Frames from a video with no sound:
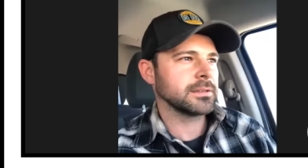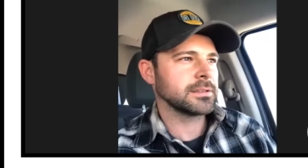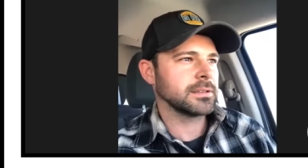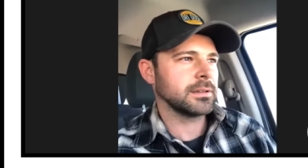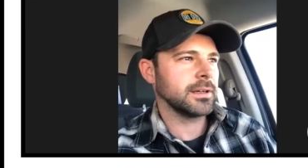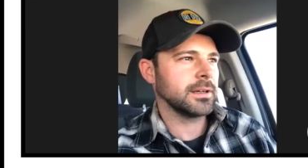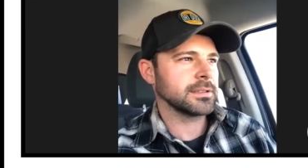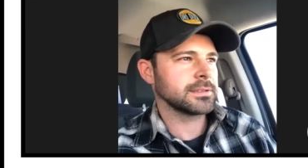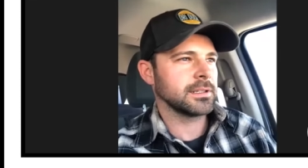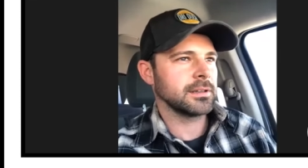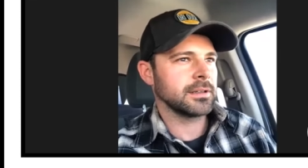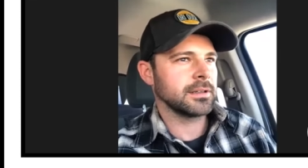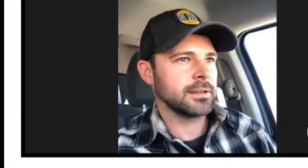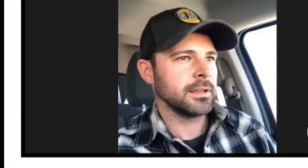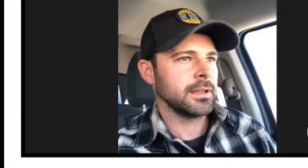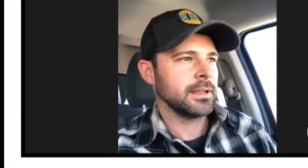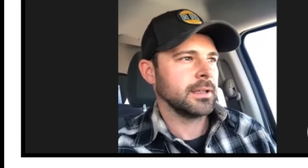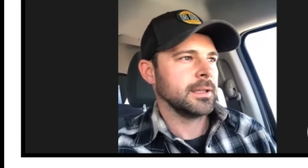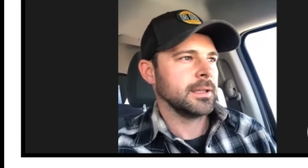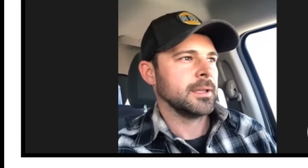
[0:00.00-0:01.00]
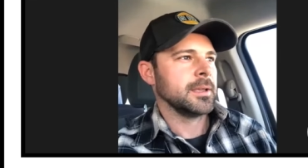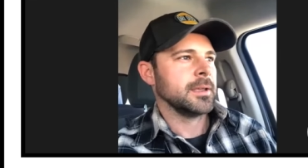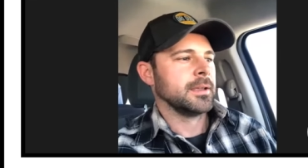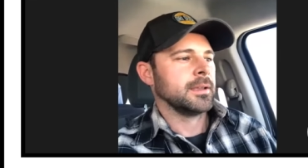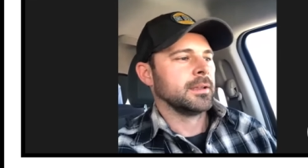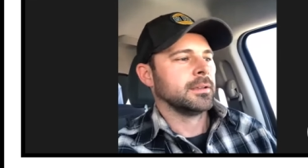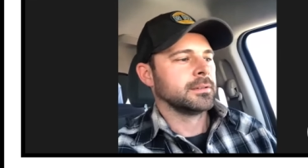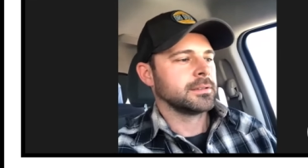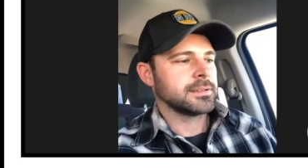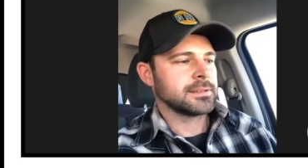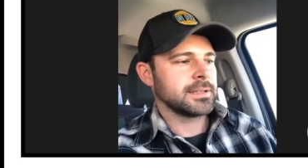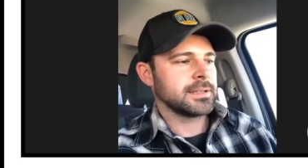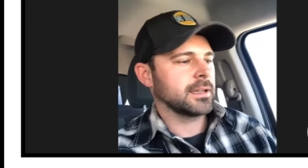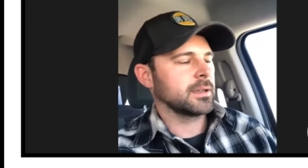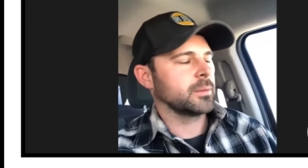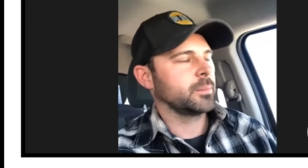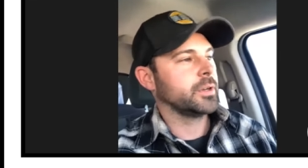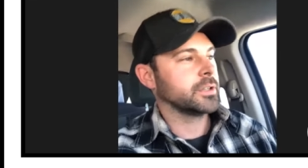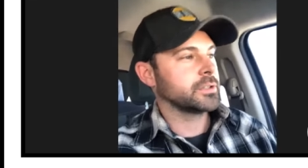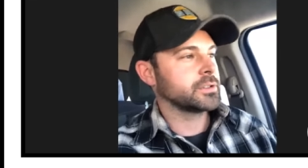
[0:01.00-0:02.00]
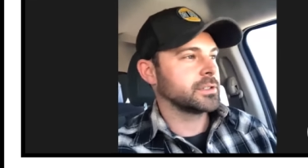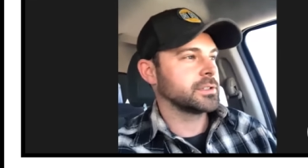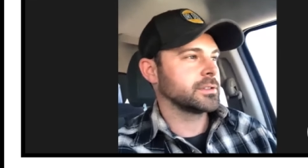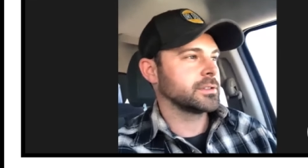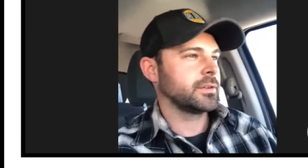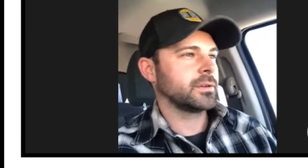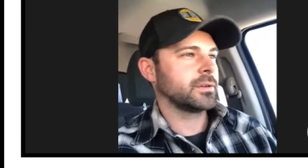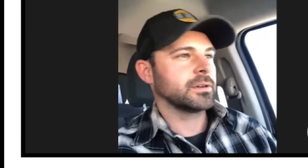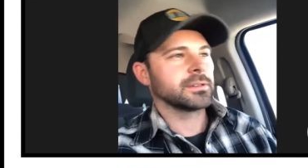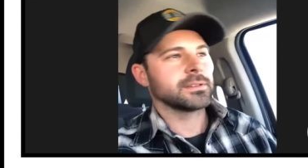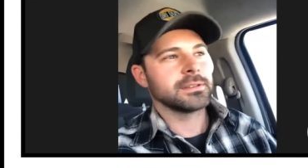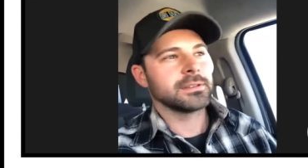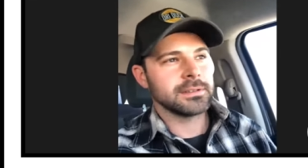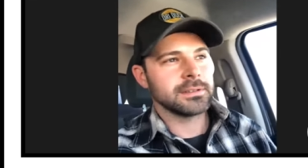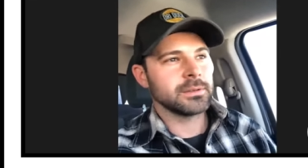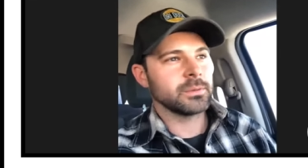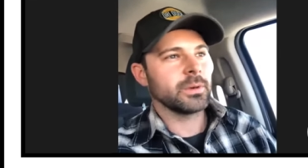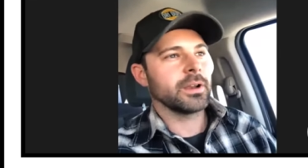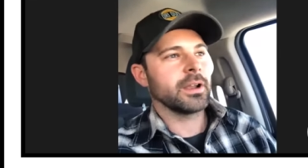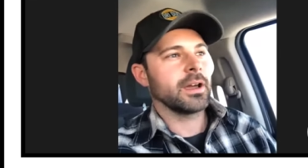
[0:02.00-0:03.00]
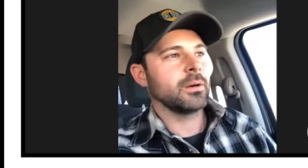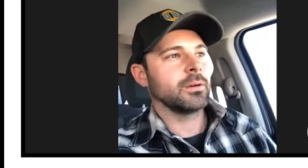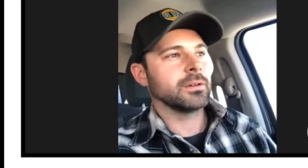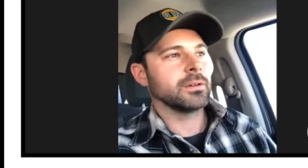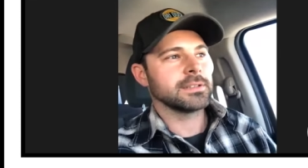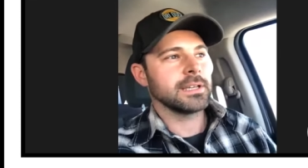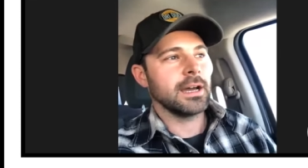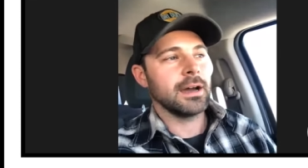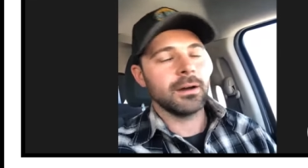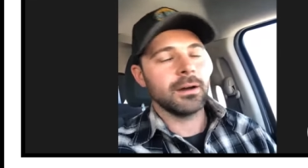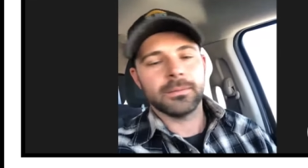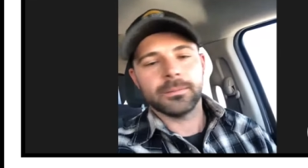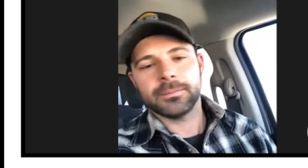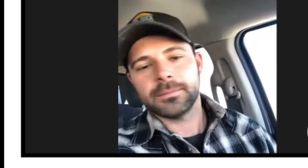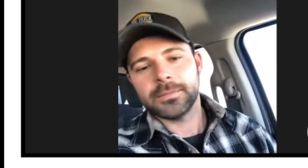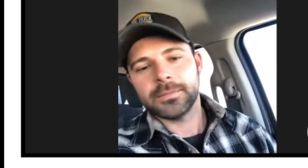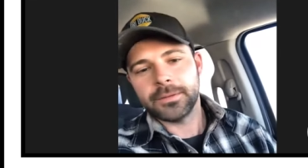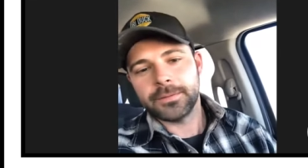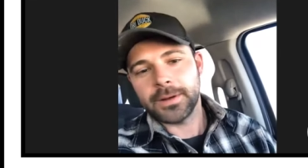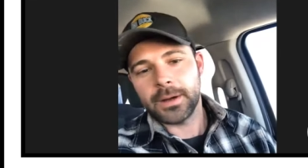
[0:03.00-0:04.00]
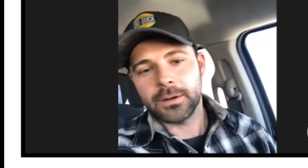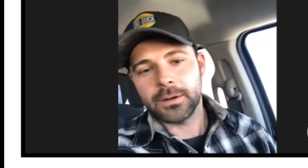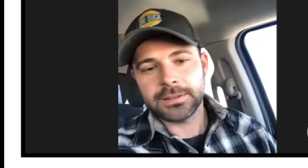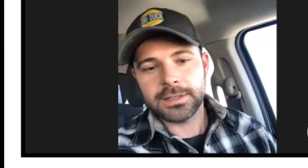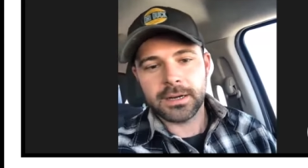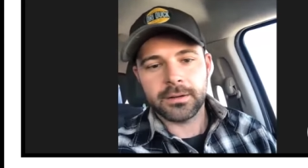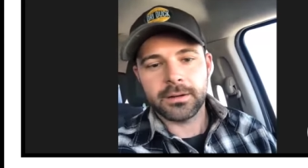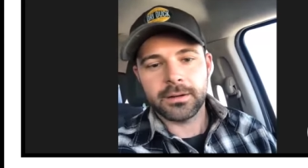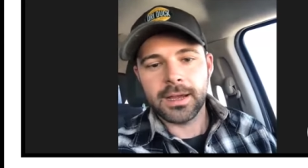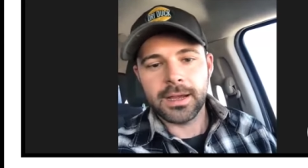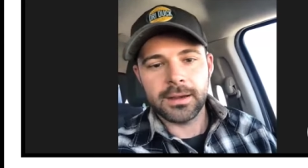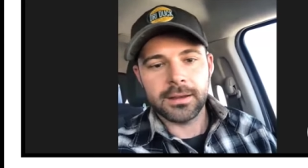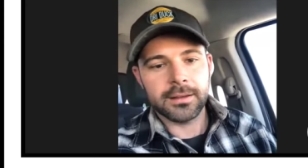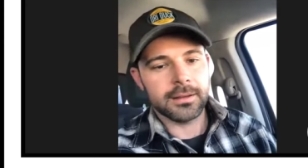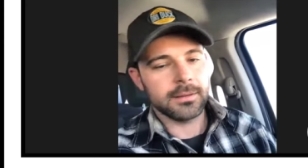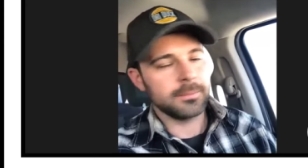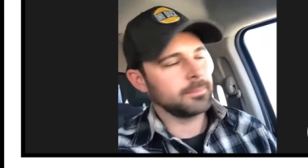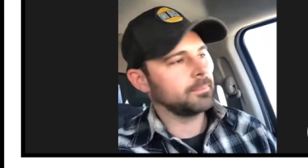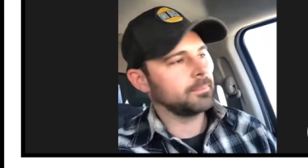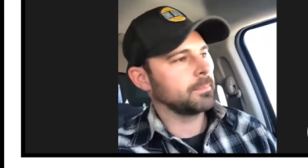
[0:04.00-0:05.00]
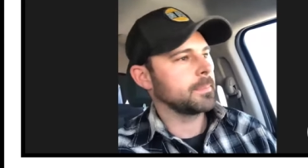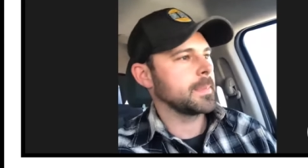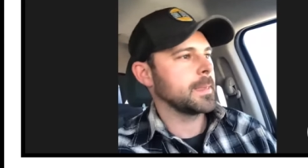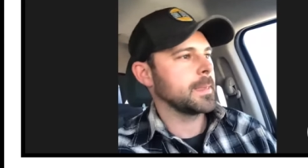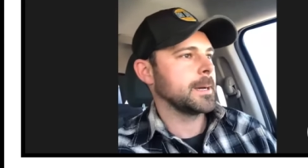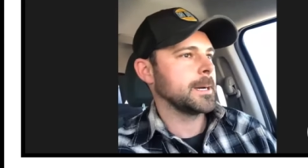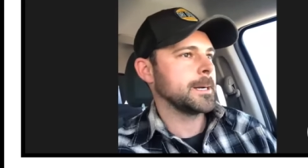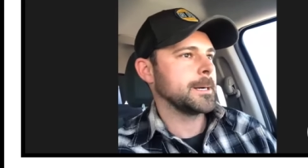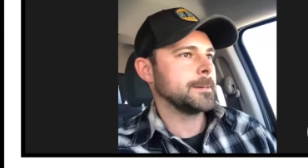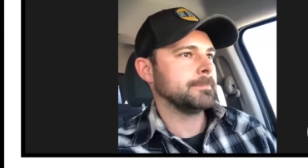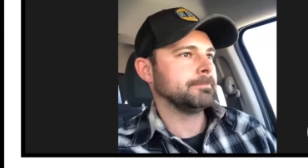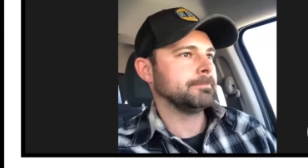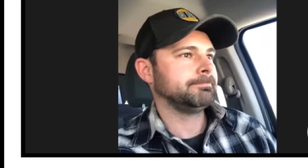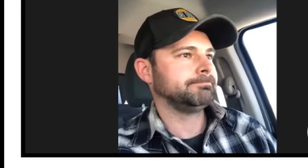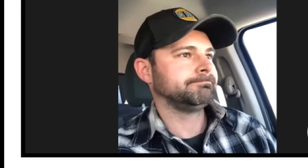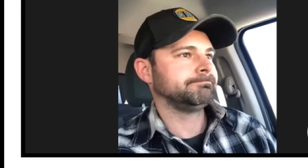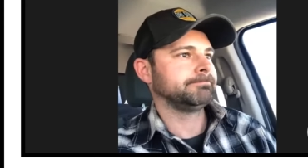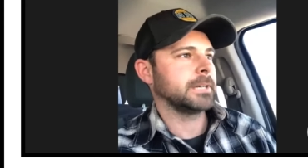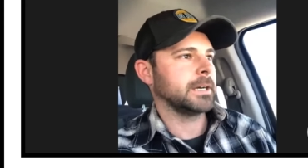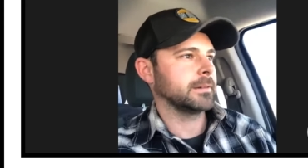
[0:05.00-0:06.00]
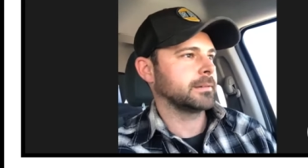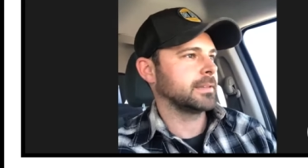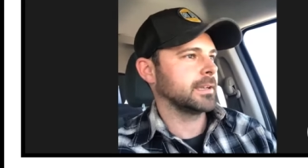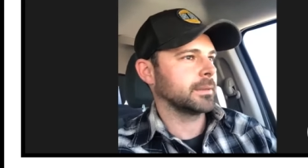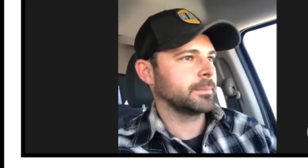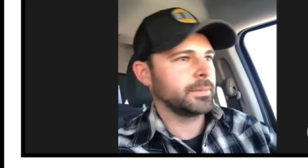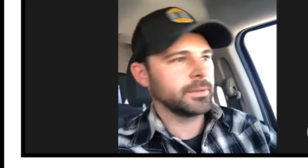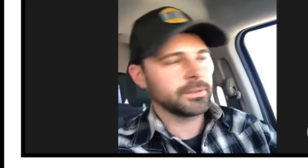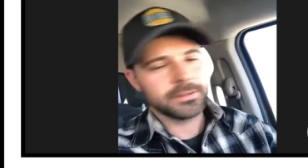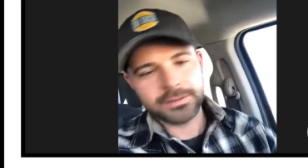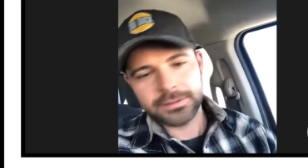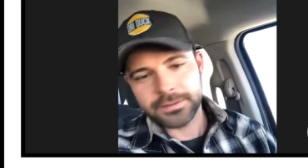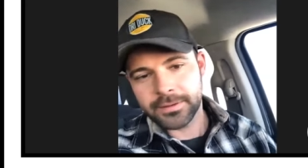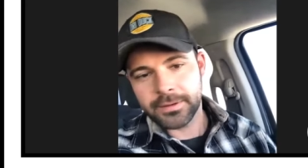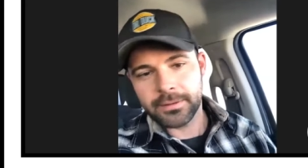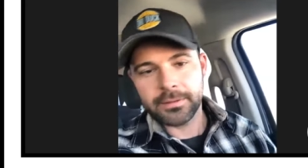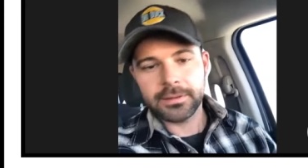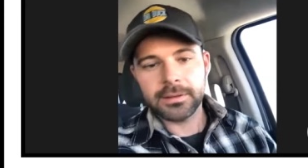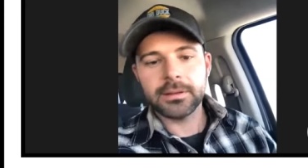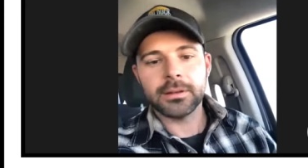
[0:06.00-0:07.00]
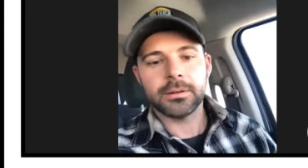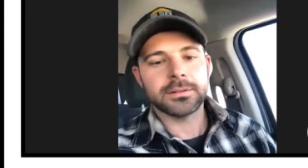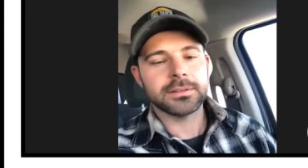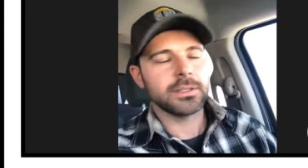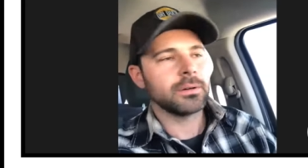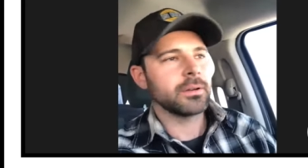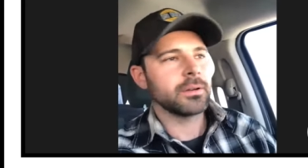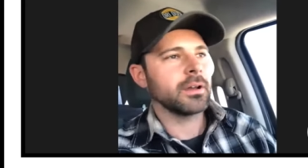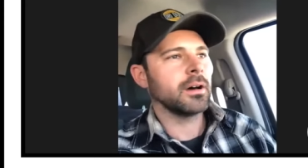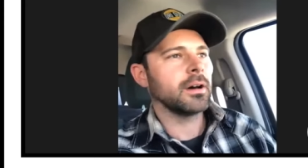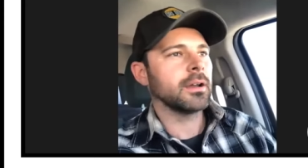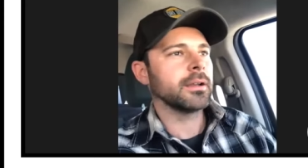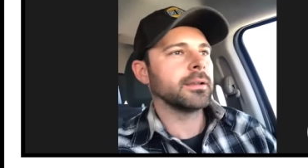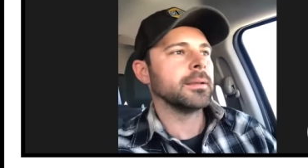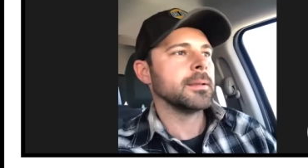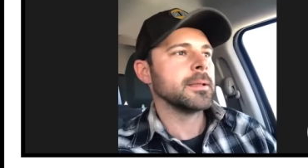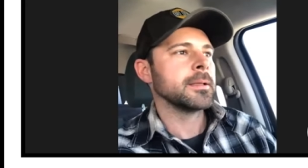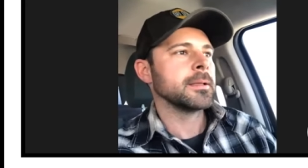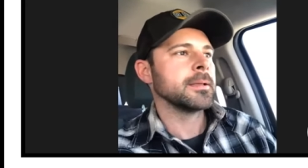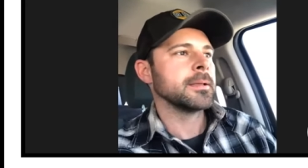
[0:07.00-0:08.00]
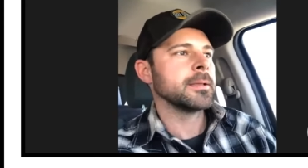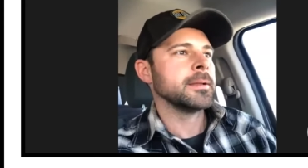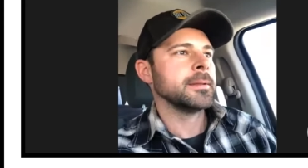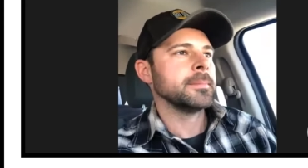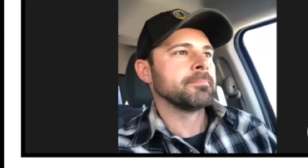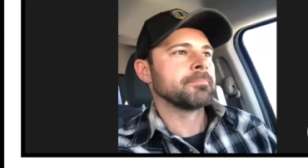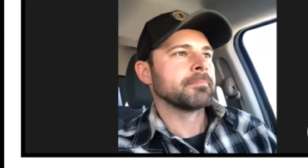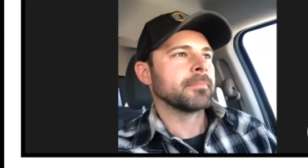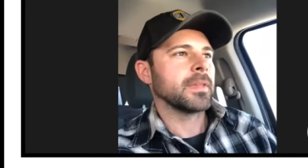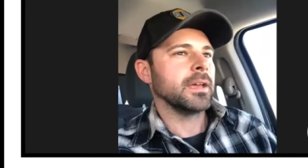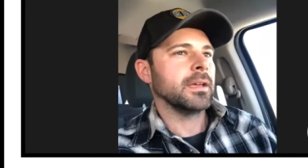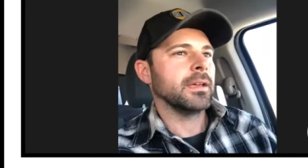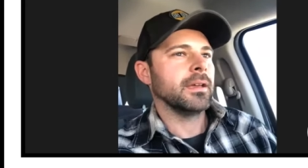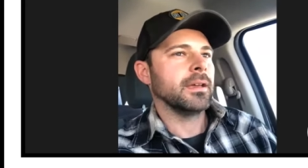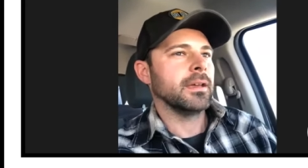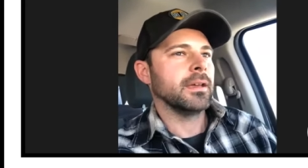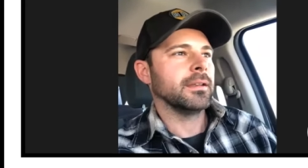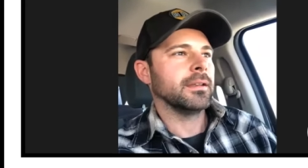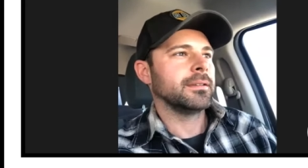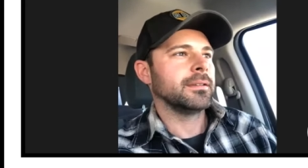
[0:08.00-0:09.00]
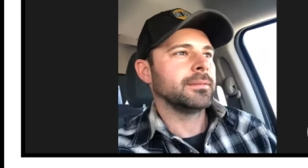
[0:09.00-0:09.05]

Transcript: So I started just taking pictures of horses. And when I was out if I was out riding, um, I would take pictures of everything that was going on and